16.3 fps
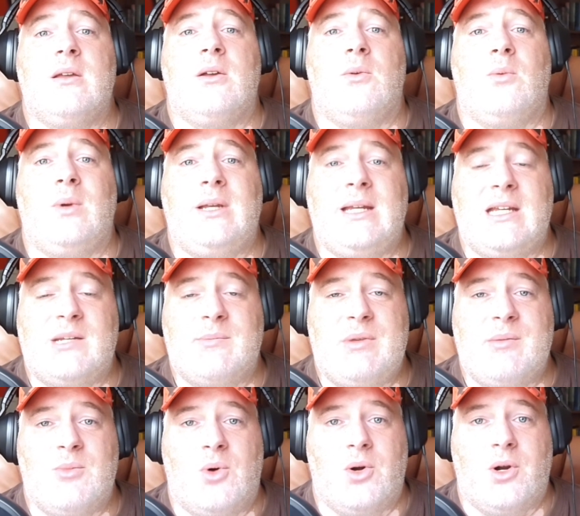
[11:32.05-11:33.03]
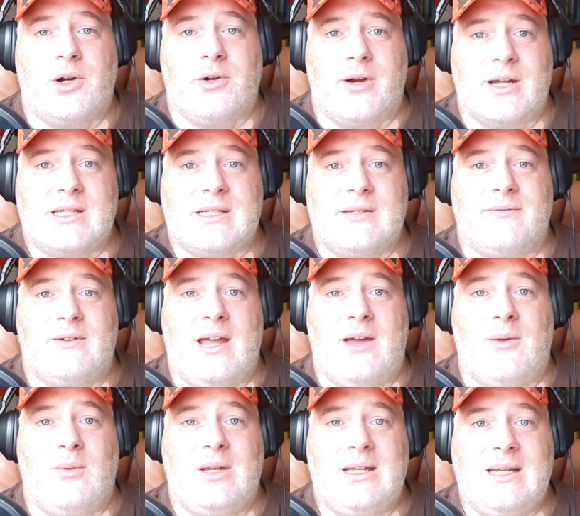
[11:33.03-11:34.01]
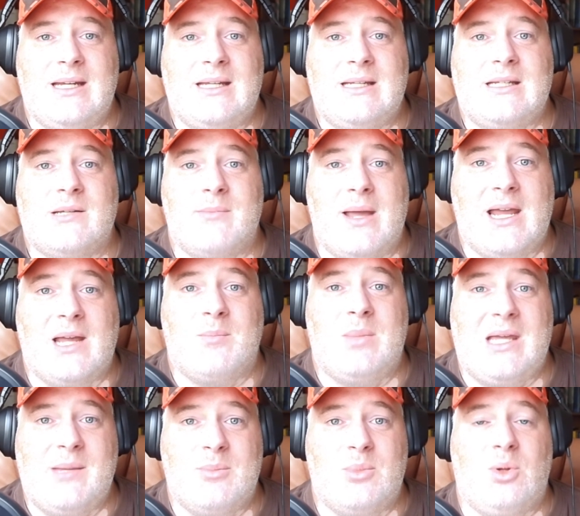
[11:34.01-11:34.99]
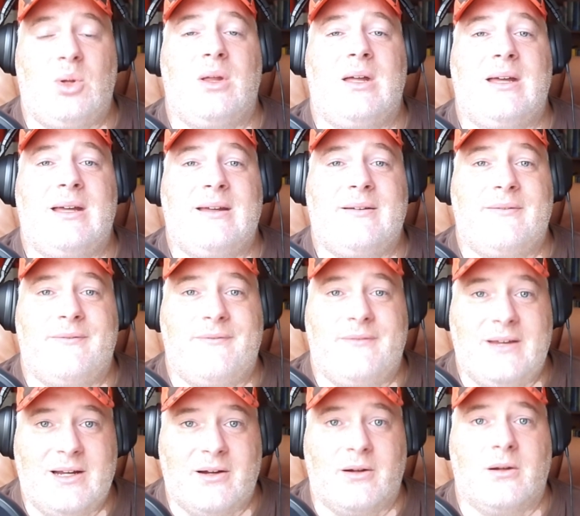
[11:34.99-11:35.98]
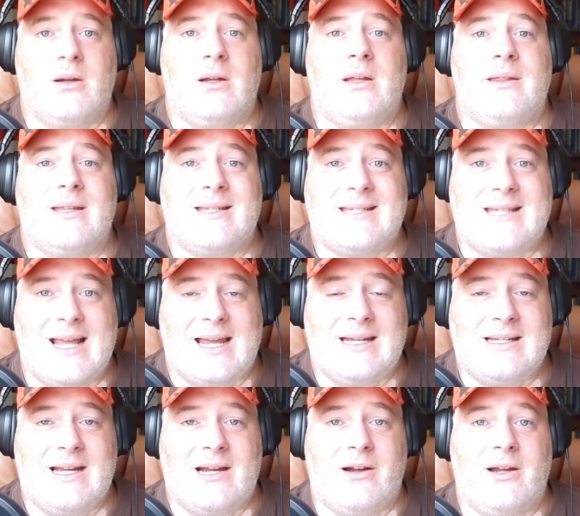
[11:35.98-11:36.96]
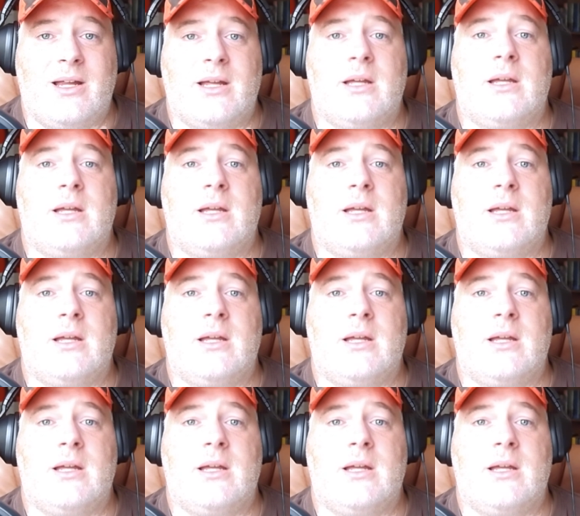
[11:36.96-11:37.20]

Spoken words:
We need to be more aggressive, and we need to make people fear the secondary.